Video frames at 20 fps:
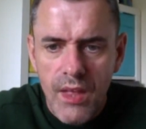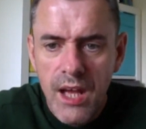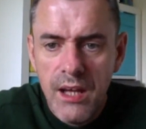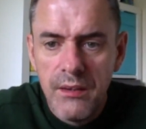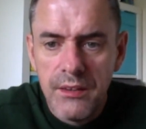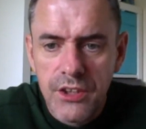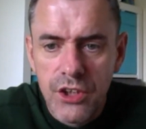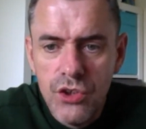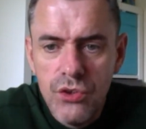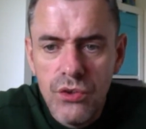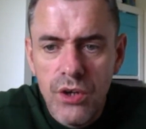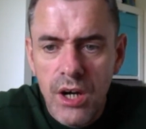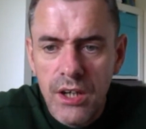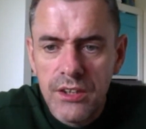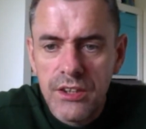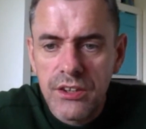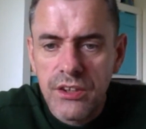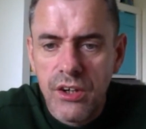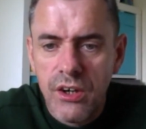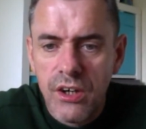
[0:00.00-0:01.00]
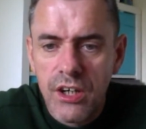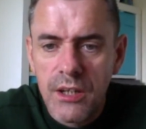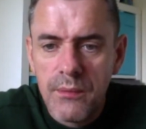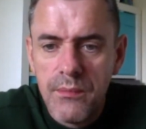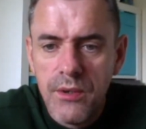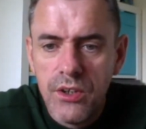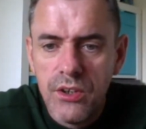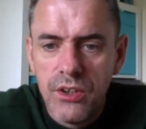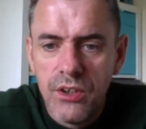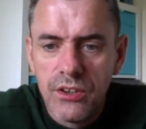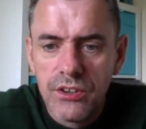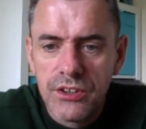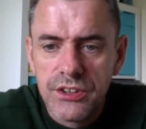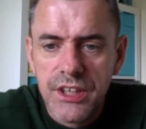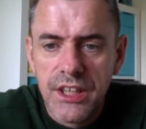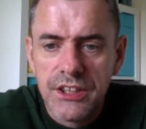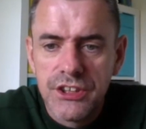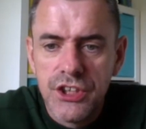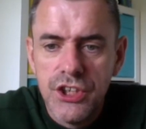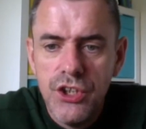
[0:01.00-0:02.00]
Anyway, the new Honda Accord, among
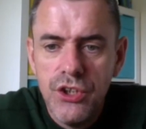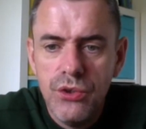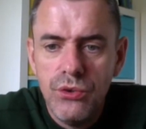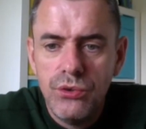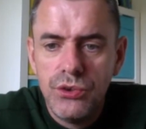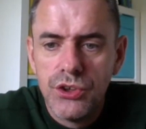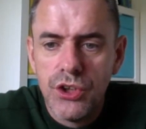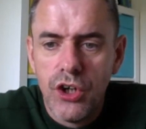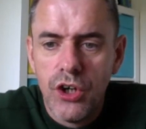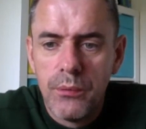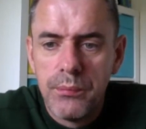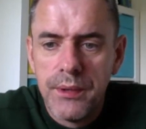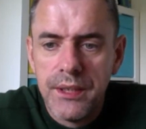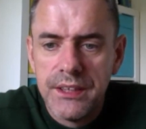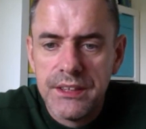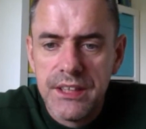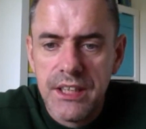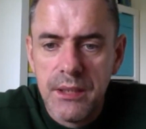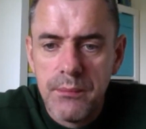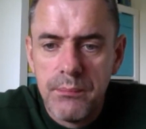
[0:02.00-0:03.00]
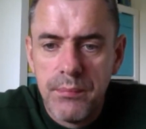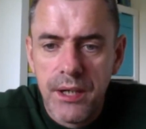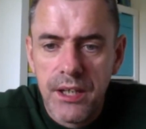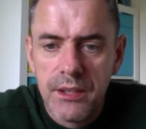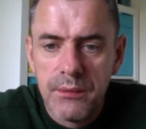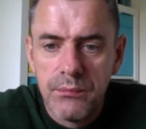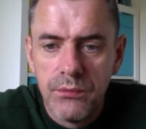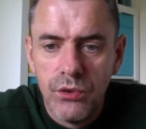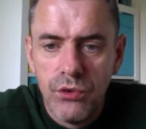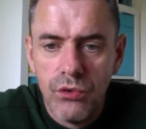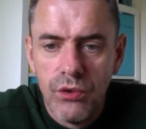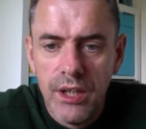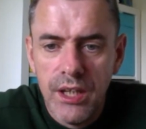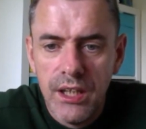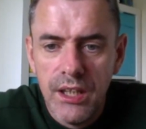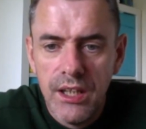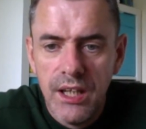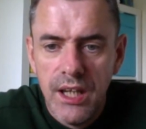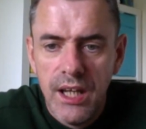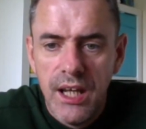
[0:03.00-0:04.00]
others, has huge openings in the bottom
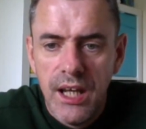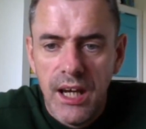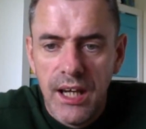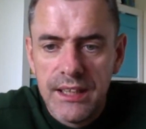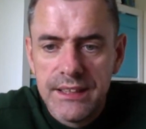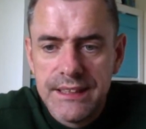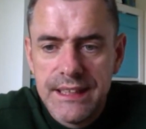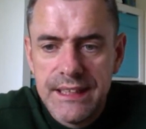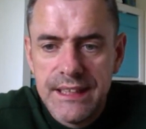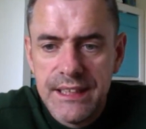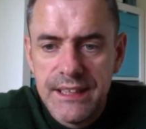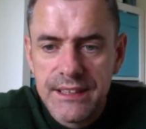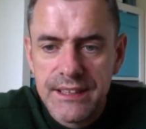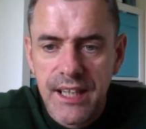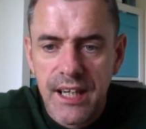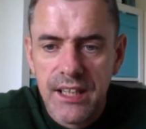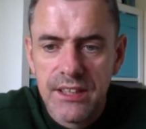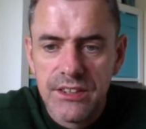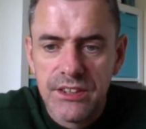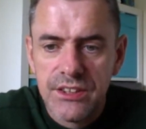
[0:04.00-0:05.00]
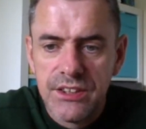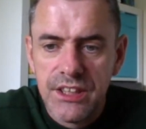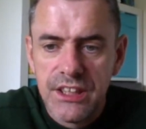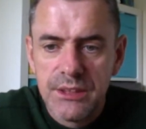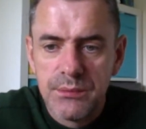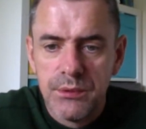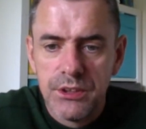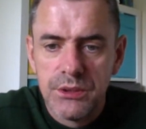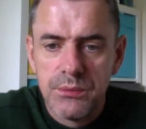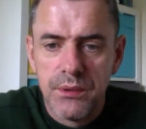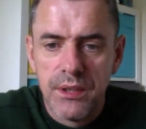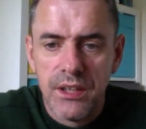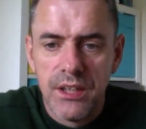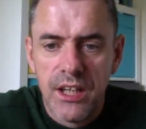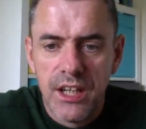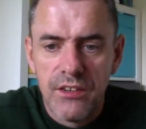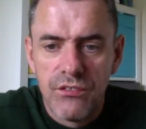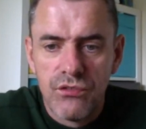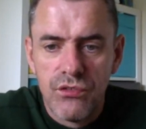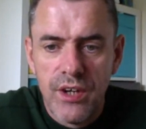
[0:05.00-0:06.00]
grille. I see these cars at 6 months with a
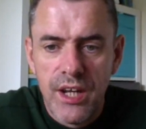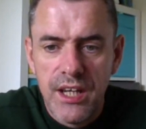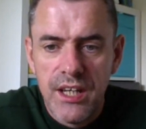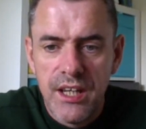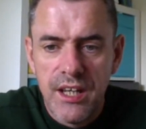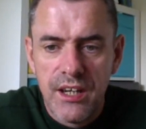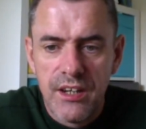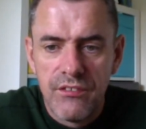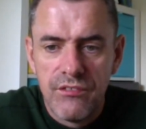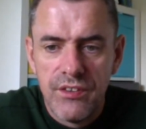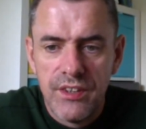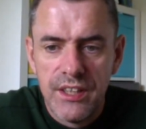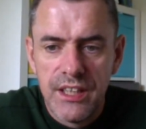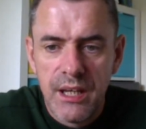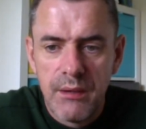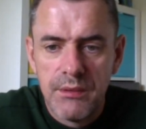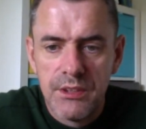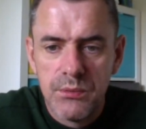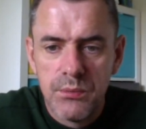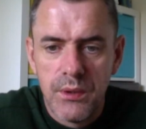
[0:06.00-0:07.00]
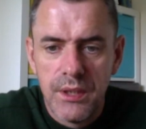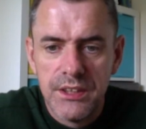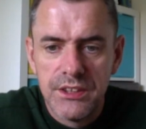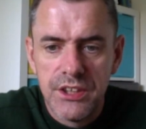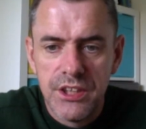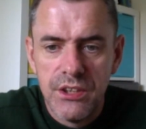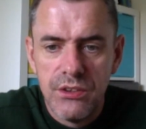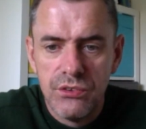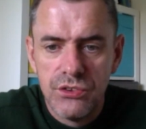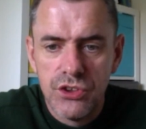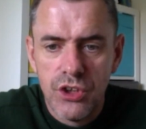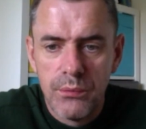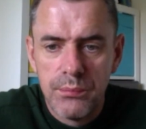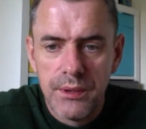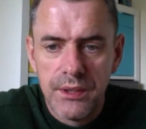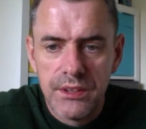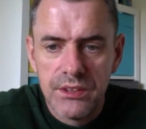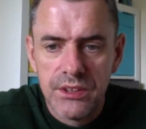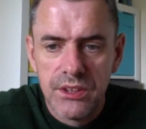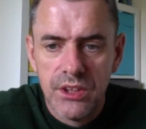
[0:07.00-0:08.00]
lot of radiator fin damage. Why is the huge
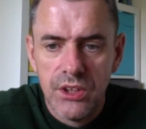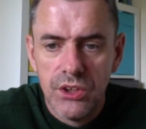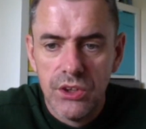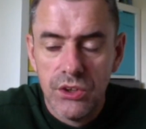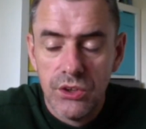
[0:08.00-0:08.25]
openings?